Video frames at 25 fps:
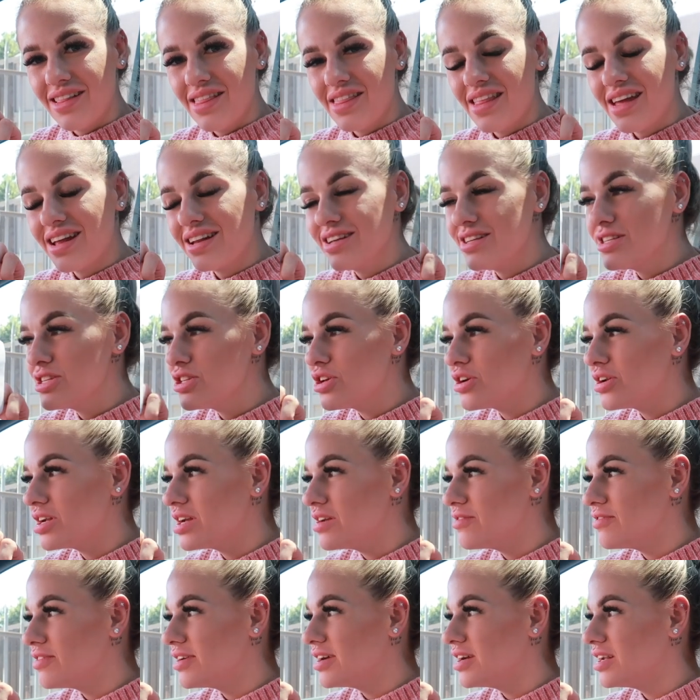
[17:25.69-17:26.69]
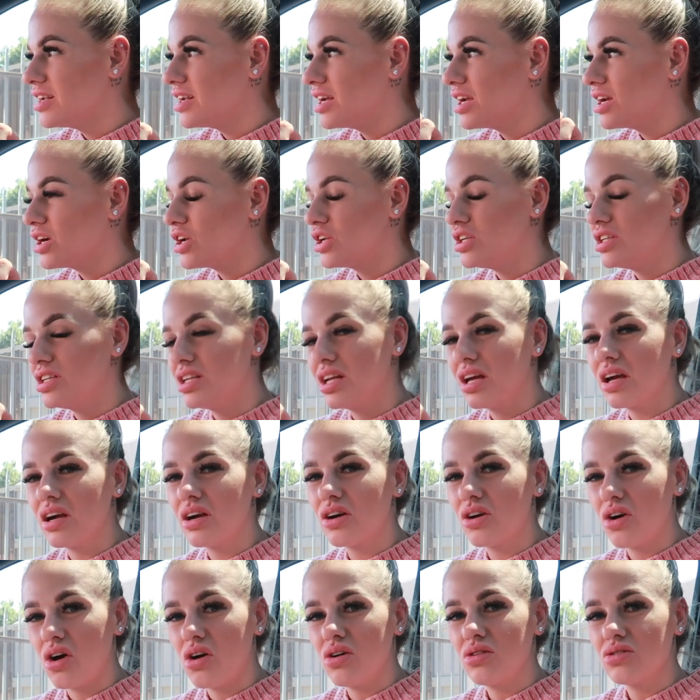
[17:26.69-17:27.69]
That is not even including
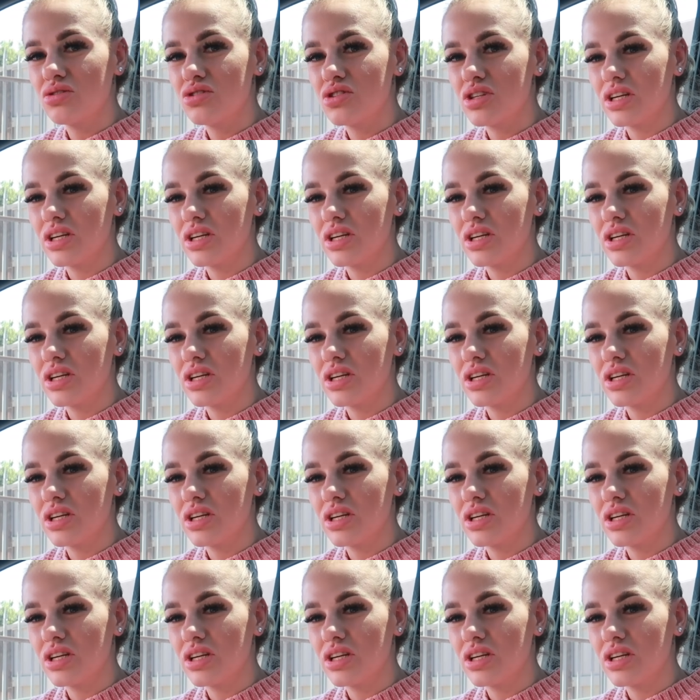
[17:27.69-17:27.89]
a cold